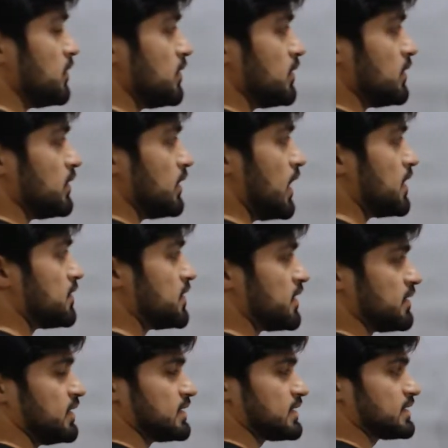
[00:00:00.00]

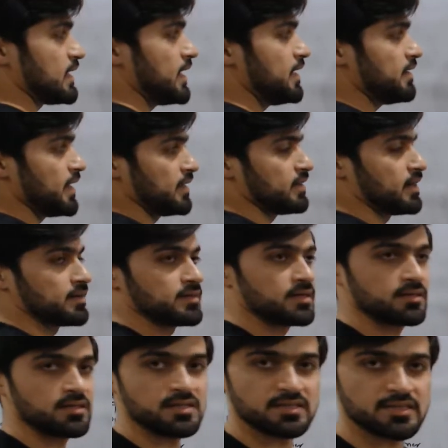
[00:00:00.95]
100 this side and
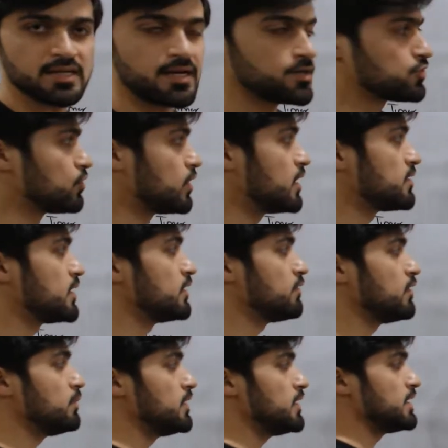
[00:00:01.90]
100 this side. So 100
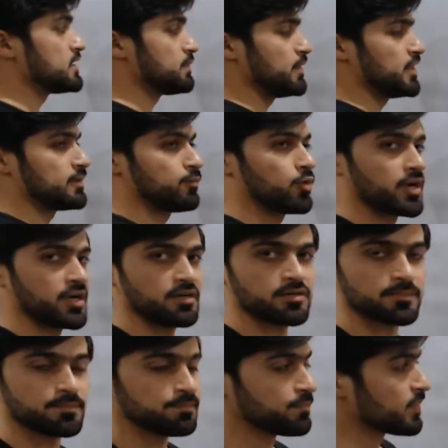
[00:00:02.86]
will be its midpoint.
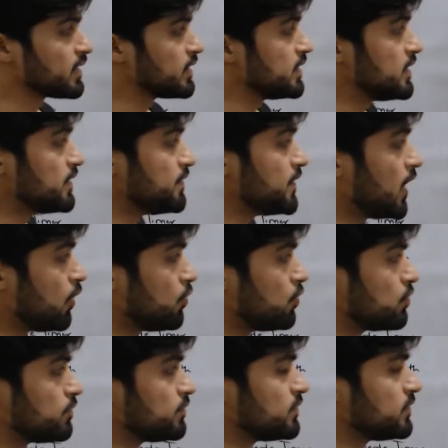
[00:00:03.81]
Now
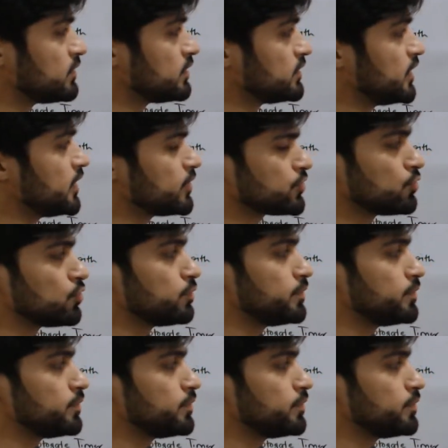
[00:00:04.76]
you should